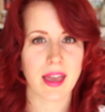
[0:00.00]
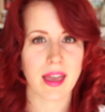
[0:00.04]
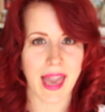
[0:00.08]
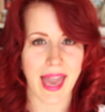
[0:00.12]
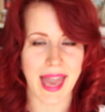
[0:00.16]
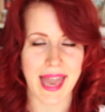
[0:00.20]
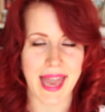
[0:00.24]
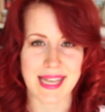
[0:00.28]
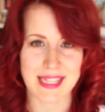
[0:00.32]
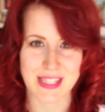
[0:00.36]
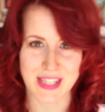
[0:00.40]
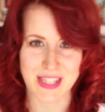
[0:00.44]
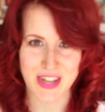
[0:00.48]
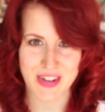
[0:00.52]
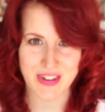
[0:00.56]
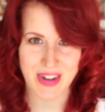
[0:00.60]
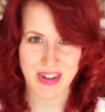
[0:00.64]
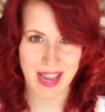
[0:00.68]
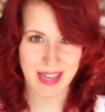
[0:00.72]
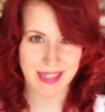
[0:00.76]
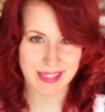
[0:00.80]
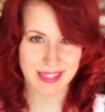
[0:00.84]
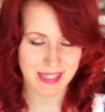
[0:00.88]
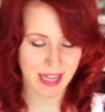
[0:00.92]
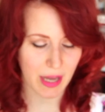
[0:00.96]
Okay, so
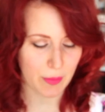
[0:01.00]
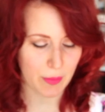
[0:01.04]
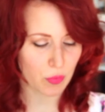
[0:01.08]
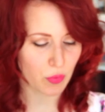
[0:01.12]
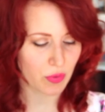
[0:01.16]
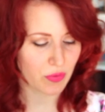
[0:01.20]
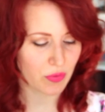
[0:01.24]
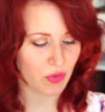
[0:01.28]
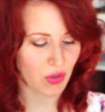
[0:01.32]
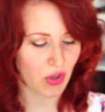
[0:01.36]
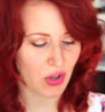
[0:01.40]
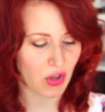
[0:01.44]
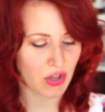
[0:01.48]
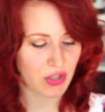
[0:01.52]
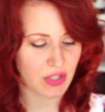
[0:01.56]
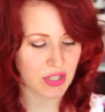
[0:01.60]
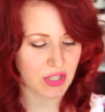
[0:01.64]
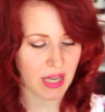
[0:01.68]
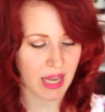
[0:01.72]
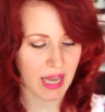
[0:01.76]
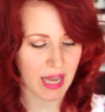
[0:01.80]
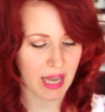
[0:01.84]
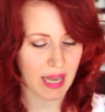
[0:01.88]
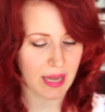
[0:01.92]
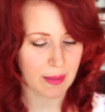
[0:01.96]
next up we've got
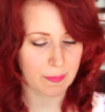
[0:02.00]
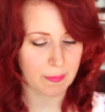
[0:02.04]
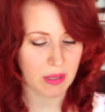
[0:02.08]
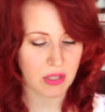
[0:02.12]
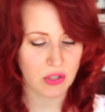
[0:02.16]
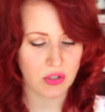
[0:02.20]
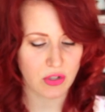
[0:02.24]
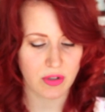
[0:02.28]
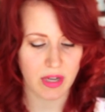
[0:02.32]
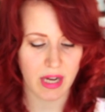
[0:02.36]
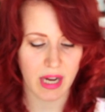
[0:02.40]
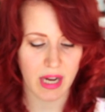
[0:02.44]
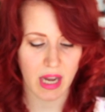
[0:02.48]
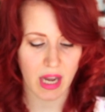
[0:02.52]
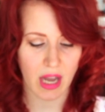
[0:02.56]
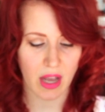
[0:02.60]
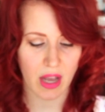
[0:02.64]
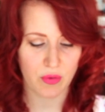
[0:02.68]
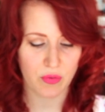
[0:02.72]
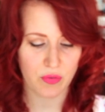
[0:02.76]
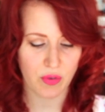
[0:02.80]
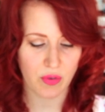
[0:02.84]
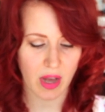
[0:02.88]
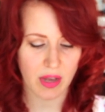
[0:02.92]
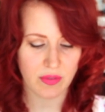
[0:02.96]
Butterick
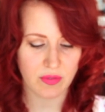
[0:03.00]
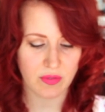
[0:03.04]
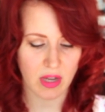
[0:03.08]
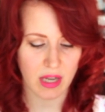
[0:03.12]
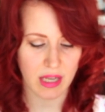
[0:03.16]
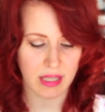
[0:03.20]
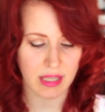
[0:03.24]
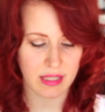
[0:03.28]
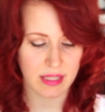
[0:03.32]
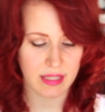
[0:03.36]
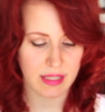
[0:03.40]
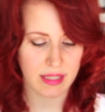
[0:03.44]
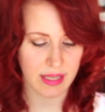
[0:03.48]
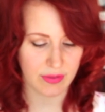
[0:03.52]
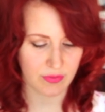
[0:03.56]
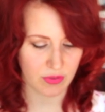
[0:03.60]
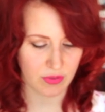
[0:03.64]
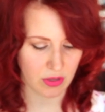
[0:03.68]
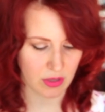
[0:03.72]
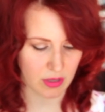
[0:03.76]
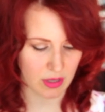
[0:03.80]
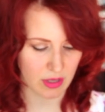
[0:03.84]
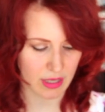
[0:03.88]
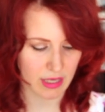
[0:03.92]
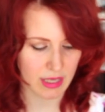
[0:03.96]

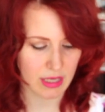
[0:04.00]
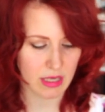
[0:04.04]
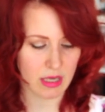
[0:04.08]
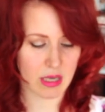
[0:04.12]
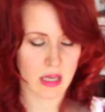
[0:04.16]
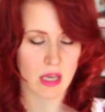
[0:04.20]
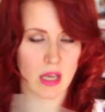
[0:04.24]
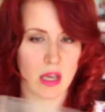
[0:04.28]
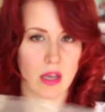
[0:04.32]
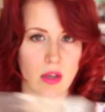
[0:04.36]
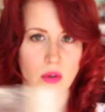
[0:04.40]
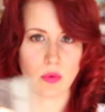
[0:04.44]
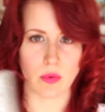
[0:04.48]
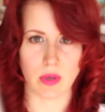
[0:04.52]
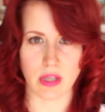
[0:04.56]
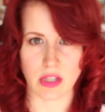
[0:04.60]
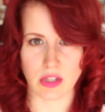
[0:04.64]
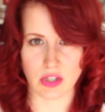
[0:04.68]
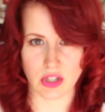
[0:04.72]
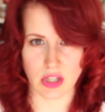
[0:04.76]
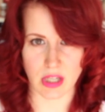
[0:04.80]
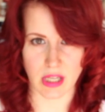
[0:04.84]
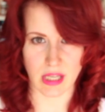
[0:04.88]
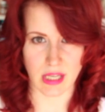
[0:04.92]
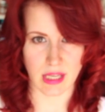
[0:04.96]
5979,
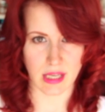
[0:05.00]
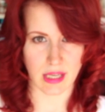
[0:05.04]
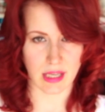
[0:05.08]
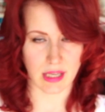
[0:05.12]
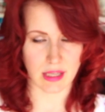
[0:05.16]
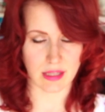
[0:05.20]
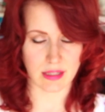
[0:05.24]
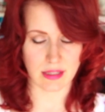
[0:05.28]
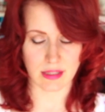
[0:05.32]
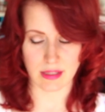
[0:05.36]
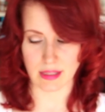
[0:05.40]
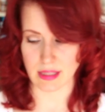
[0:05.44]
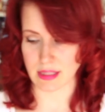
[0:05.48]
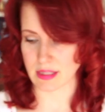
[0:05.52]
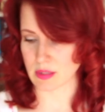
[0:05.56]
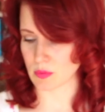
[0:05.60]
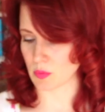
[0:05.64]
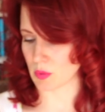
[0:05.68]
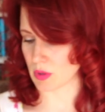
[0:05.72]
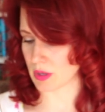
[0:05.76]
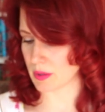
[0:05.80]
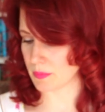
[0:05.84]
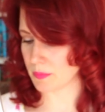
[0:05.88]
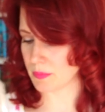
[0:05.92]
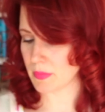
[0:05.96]
which is this
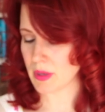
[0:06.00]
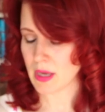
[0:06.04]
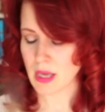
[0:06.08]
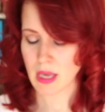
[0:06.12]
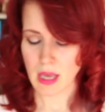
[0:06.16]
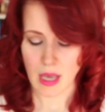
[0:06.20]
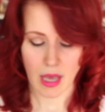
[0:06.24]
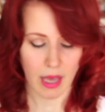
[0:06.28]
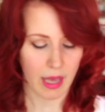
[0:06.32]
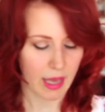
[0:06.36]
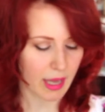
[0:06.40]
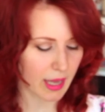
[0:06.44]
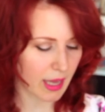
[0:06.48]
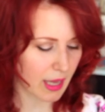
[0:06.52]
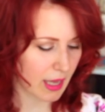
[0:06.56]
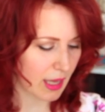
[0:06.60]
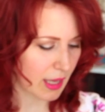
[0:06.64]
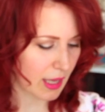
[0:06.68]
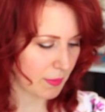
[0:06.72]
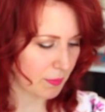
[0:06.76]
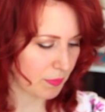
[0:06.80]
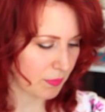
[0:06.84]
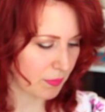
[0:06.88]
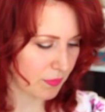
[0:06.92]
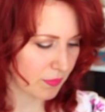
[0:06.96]
one.
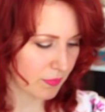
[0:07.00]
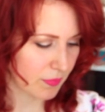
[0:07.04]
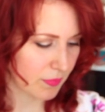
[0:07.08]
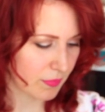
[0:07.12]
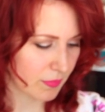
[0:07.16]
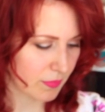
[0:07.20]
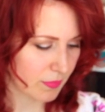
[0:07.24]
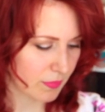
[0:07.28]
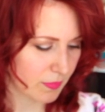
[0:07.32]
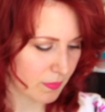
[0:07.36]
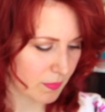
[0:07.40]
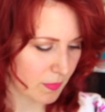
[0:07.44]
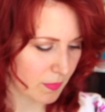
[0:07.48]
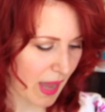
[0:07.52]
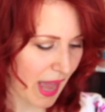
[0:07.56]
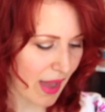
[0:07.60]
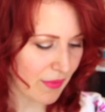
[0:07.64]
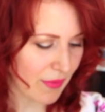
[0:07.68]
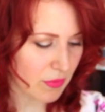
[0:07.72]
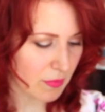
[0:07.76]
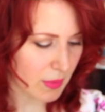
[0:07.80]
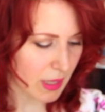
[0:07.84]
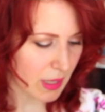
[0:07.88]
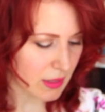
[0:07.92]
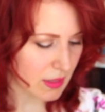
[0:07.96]

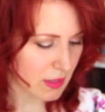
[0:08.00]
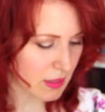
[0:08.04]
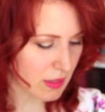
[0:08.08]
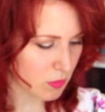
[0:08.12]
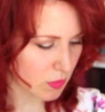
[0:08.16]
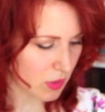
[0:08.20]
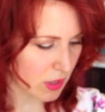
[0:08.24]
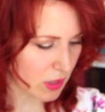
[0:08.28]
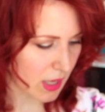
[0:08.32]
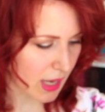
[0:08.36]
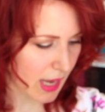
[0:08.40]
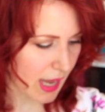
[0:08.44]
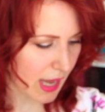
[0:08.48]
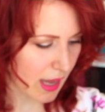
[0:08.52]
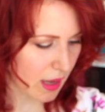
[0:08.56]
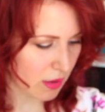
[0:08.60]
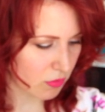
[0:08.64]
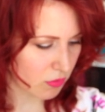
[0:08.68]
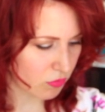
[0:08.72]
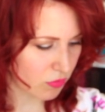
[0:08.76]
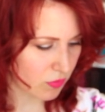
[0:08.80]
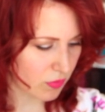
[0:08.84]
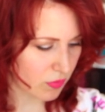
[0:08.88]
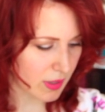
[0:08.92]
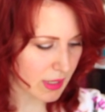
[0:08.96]
Haven't made this one yet,
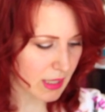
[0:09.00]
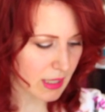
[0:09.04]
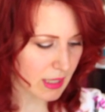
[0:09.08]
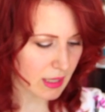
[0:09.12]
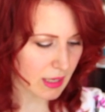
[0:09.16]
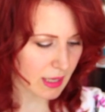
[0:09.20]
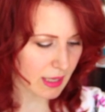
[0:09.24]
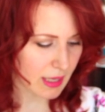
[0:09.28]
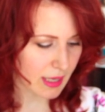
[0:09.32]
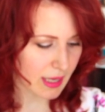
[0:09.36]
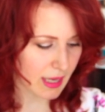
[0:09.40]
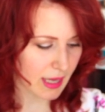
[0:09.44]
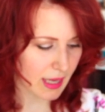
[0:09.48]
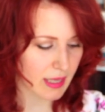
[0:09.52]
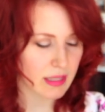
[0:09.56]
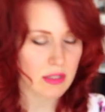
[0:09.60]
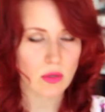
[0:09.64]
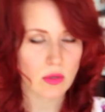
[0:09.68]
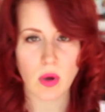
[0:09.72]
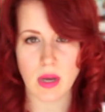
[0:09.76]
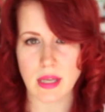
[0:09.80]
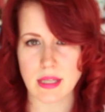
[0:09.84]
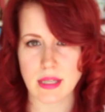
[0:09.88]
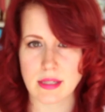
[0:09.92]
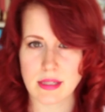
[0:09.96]
really like it. It's
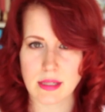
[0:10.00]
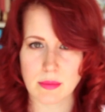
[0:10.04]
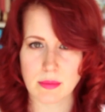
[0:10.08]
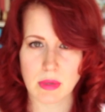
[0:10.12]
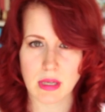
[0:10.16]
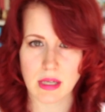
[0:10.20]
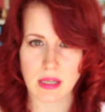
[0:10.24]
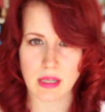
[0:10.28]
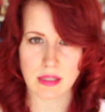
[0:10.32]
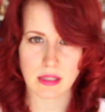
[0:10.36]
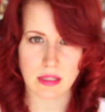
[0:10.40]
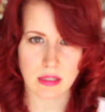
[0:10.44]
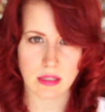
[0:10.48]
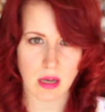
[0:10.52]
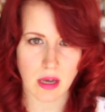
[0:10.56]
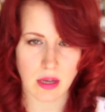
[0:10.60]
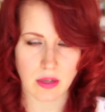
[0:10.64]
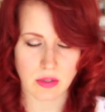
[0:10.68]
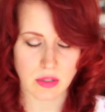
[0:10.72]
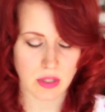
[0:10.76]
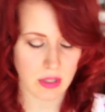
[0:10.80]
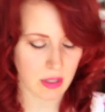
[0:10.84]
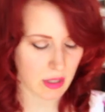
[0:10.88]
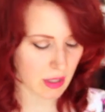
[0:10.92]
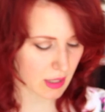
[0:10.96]
quite similar
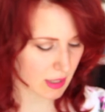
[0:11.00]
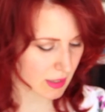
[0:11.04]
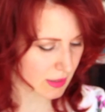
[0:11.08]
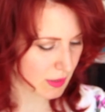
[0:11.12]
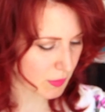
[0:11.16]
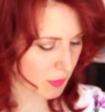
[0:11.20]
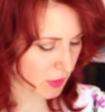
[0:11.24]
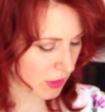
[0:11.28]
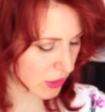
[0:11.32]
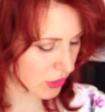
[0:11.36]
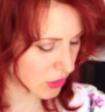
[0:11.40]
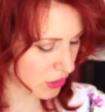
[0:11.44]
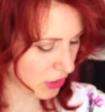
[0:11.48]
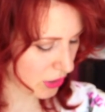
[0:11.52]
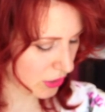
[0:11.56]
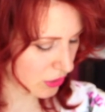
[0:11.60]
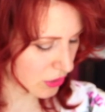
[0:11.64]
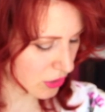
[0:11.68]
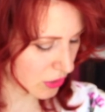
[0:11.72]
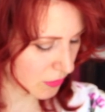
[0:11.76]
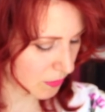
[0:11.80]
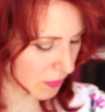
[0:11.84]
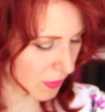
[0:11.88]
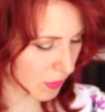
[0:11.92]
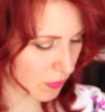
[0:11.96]
style to the last one I showed
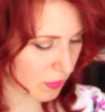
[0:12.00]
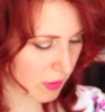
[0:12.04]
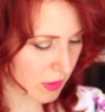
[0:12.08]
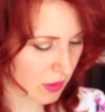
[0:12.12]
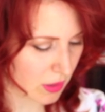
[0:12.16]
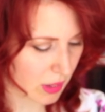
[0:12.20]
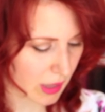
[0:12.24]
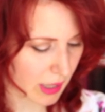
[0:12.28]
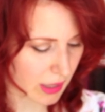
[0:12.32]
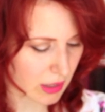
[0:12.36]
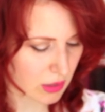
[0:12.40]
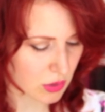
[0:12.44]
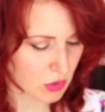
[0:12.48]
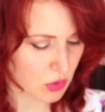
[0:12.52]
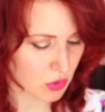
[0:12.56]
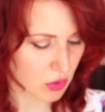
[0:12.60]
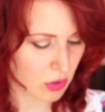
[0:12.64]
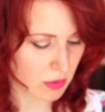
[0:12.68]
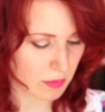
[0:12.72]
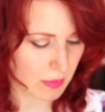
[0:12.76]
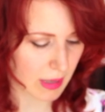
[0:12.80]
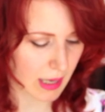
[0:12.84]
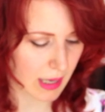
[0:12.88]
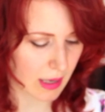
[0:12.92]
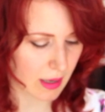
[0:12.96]
you, but with like a
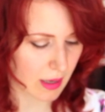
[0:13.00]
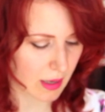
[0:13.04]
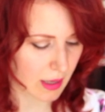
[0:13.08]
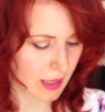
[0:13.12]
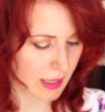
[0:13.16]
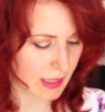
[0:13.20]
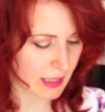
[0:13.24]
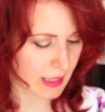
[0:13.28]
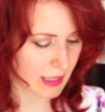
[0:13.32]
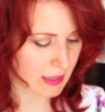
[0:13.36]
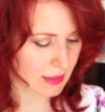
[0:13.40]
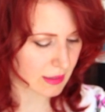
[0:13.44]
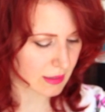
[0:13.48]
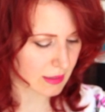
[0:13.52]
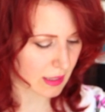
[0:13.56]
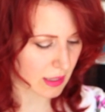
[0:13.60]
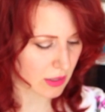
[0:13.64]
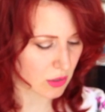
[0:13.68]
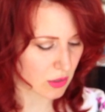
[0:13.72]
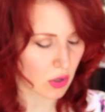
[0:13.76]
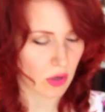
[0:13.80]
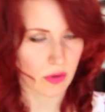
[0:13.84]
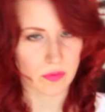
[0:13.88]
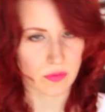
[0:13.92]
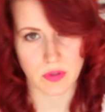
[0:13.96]
scoop neckline
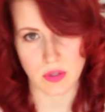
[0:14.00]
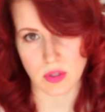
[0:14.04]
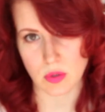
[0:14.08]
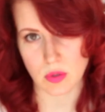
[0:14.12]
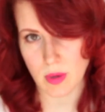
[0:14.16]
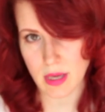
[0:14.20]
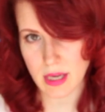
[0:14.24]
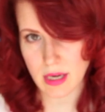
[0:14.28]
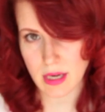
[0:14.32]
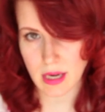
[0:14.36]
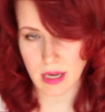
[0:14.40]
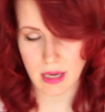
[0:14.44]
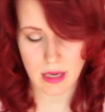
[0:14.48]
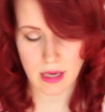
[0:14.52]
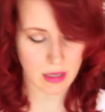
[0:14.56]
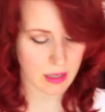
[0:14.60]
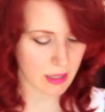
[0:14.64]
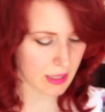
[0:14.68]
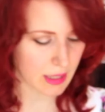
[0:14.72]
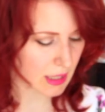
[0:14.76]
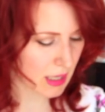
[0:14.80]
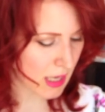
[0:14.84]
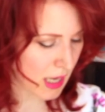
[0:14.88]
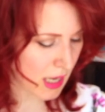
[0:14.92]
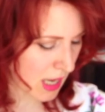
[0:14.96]
instead of the square
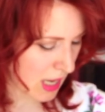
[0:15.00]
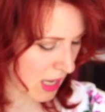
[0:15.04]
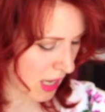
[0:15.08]
neckline.